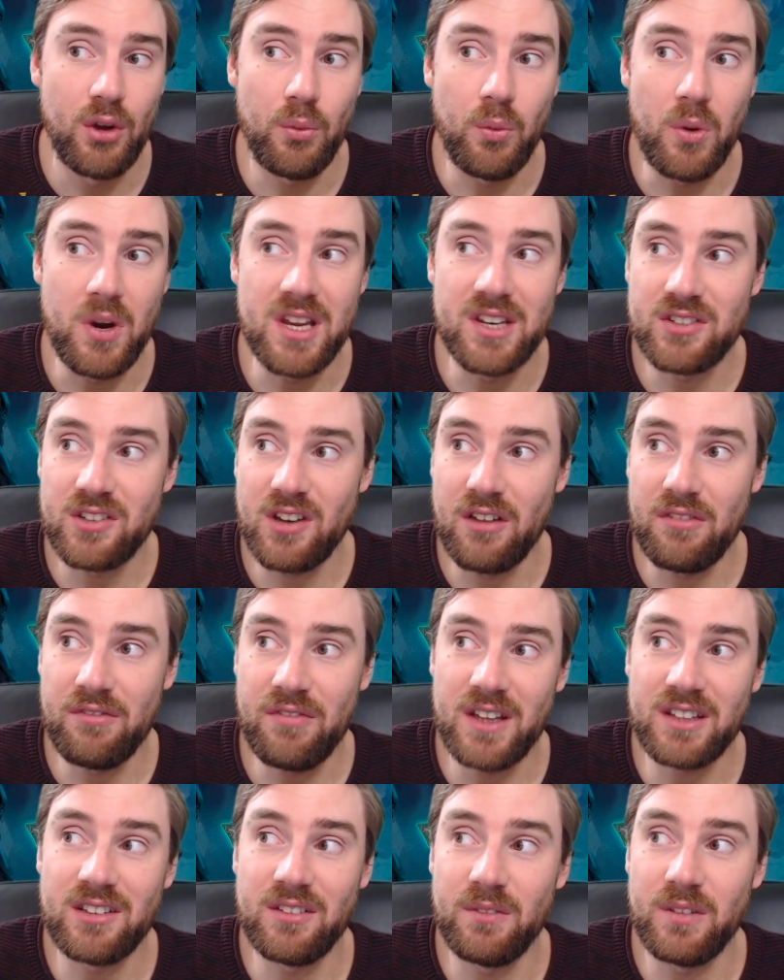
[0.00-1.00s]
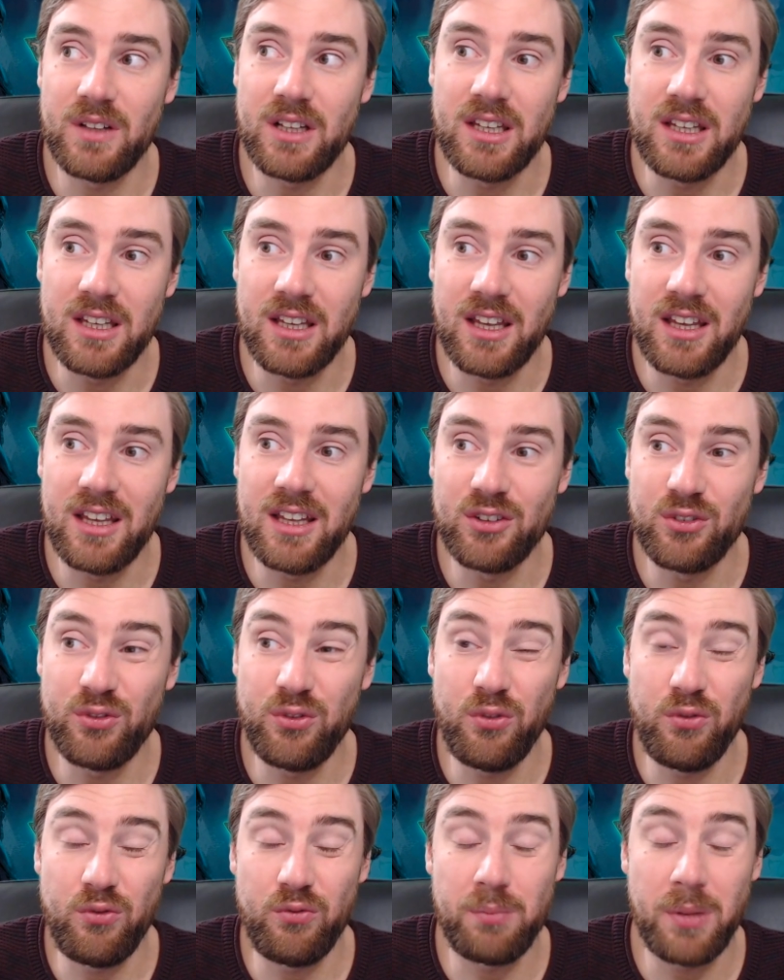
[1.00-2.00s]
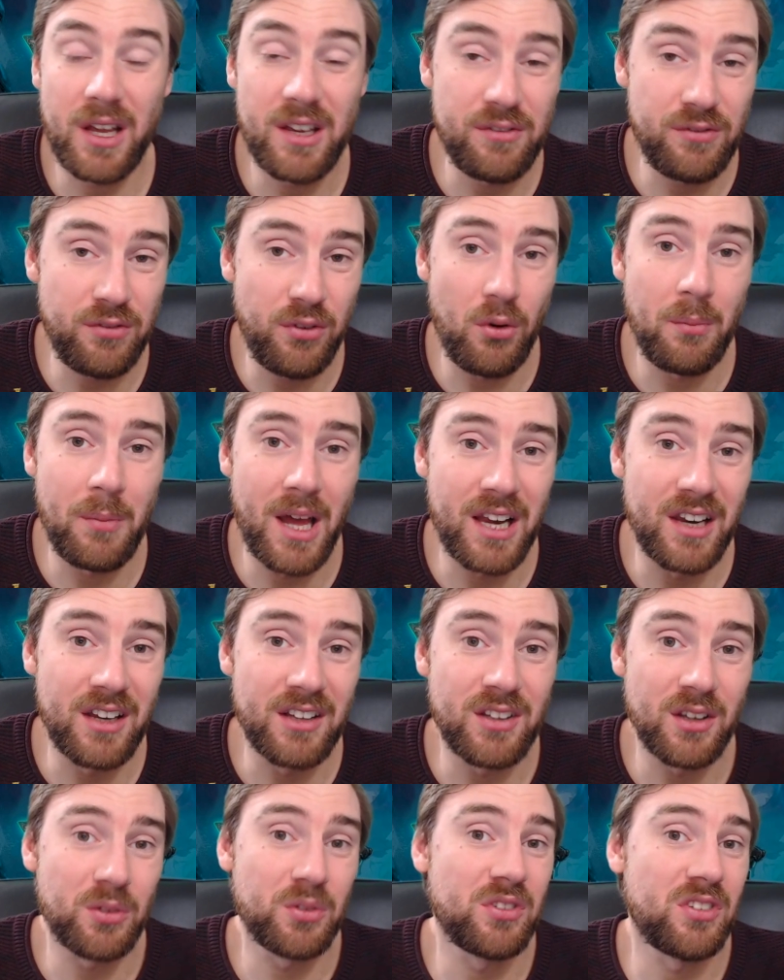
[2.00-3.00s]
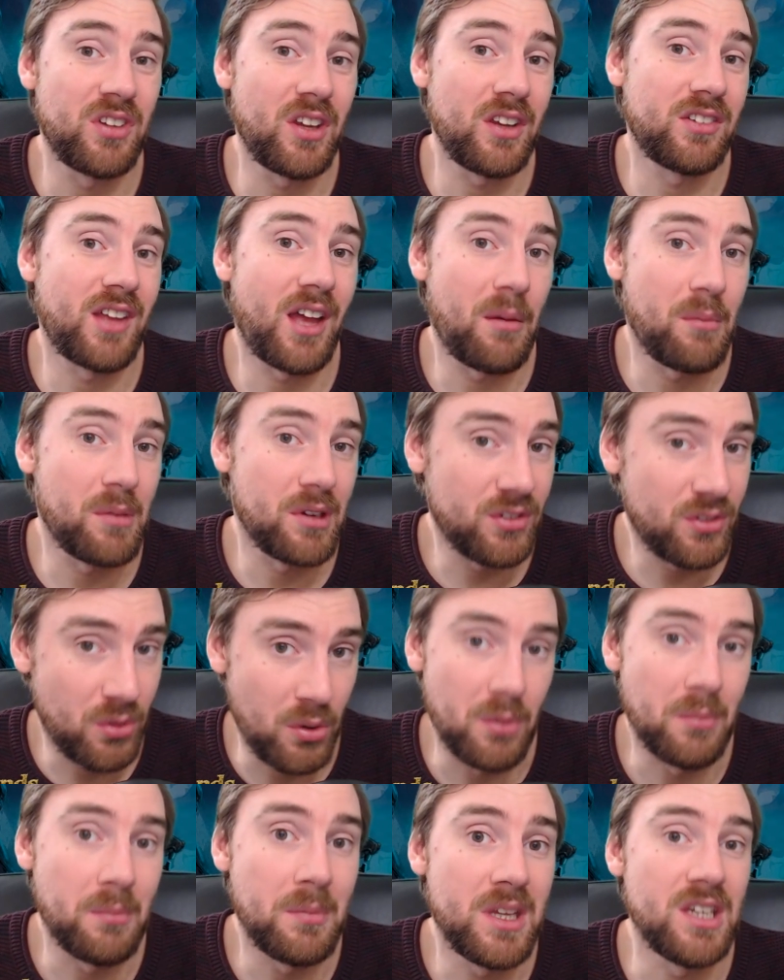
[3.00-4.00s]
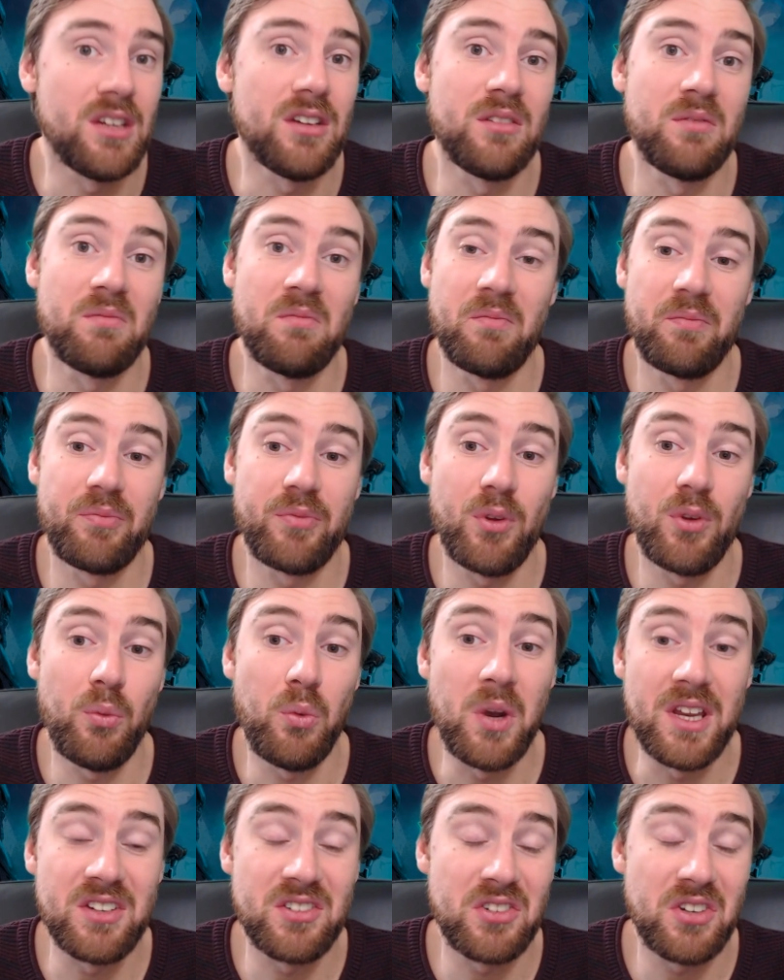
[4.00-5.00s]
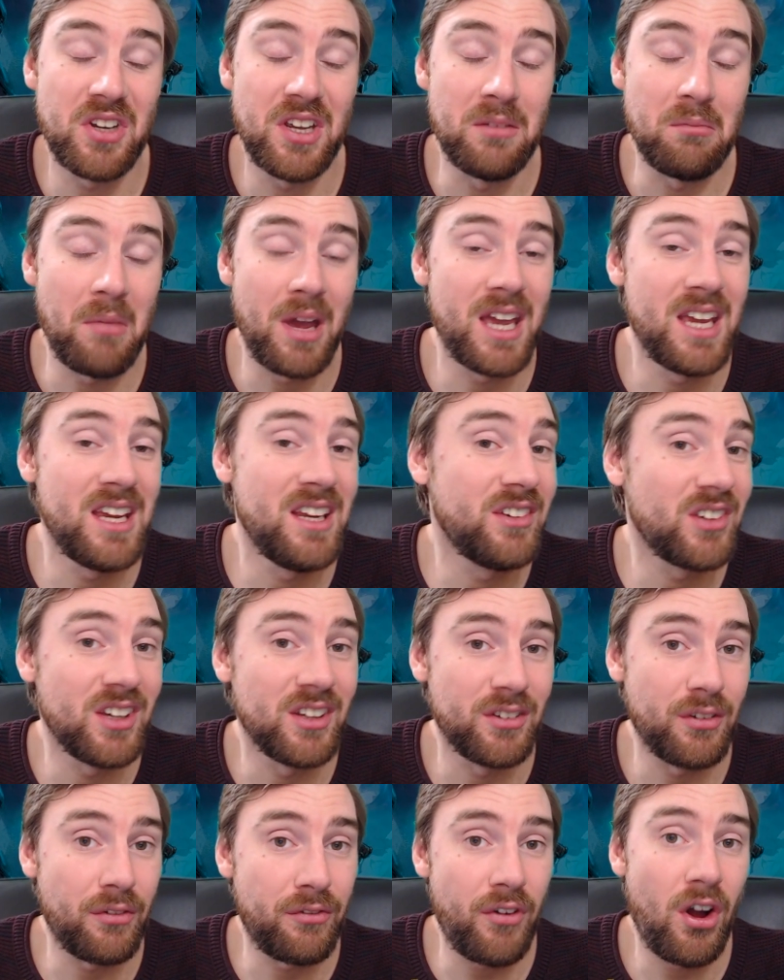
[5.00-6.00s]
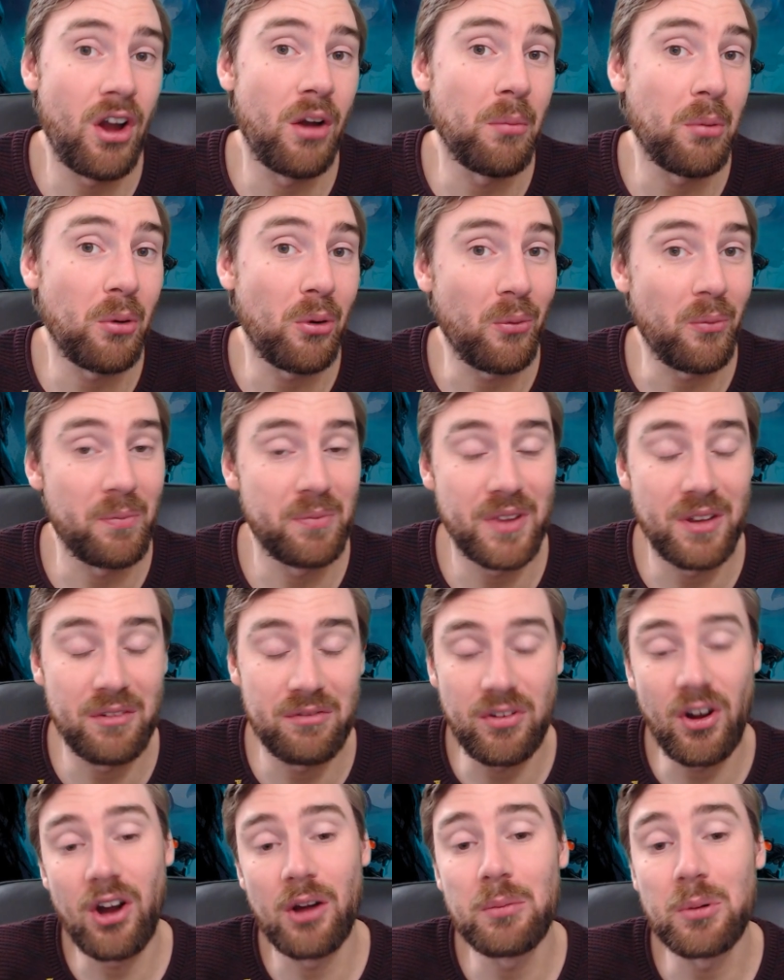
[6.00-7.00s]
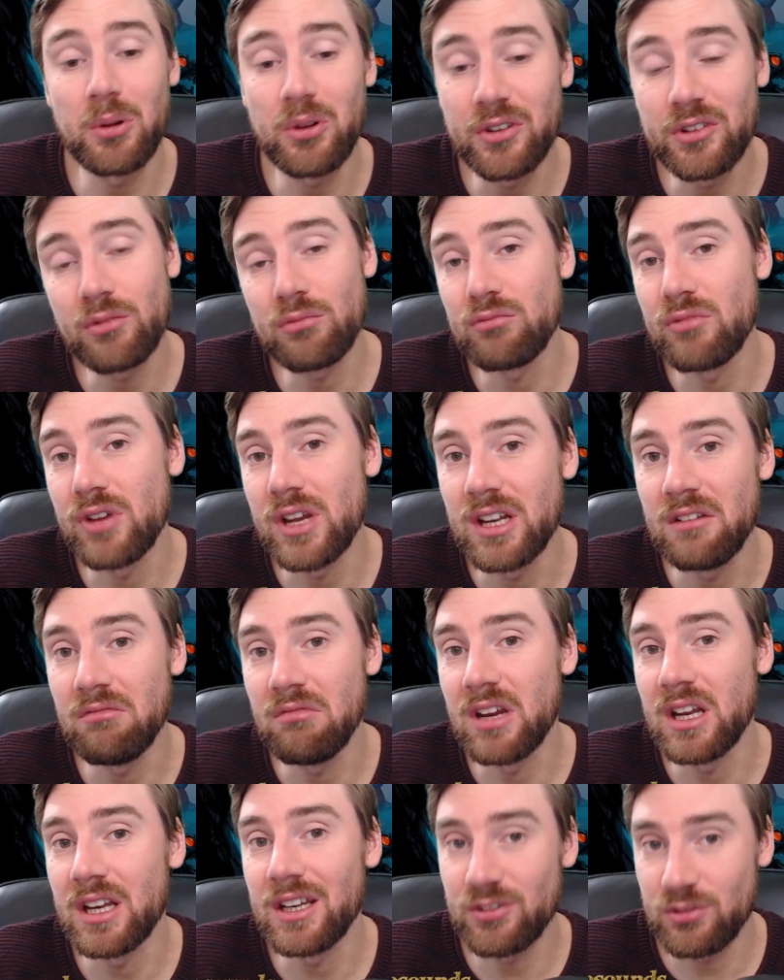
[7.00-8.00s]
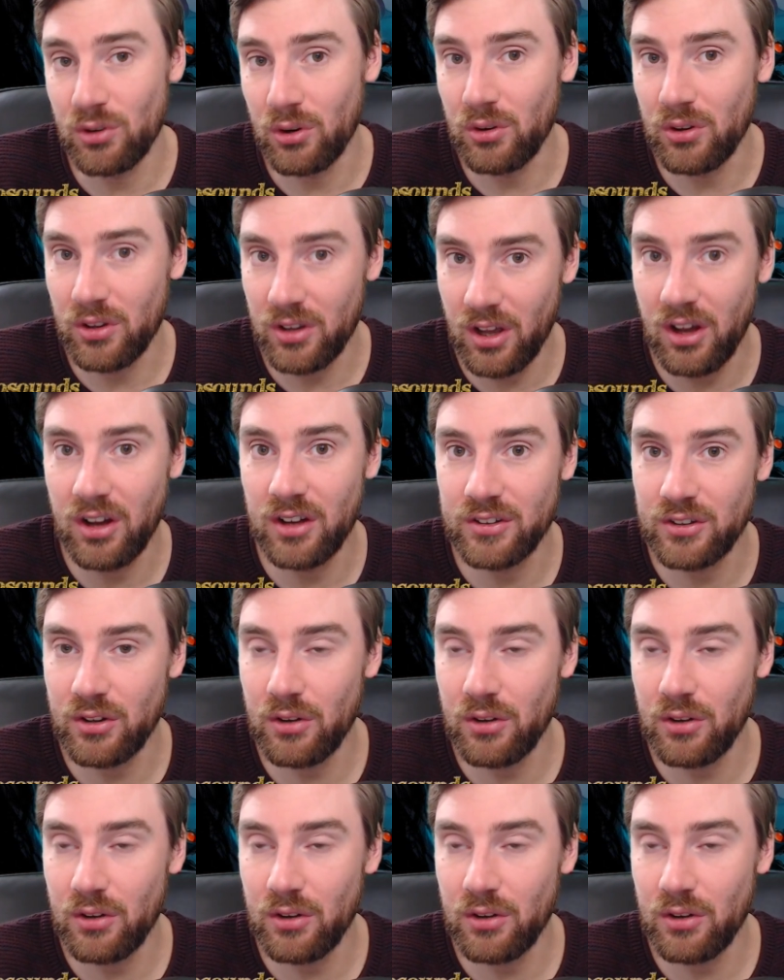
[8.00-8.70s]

which effectively is play 4 mana, deal 6 damage to a minion, which in Mage is a Fireball, and Fireball is a really, really strong card.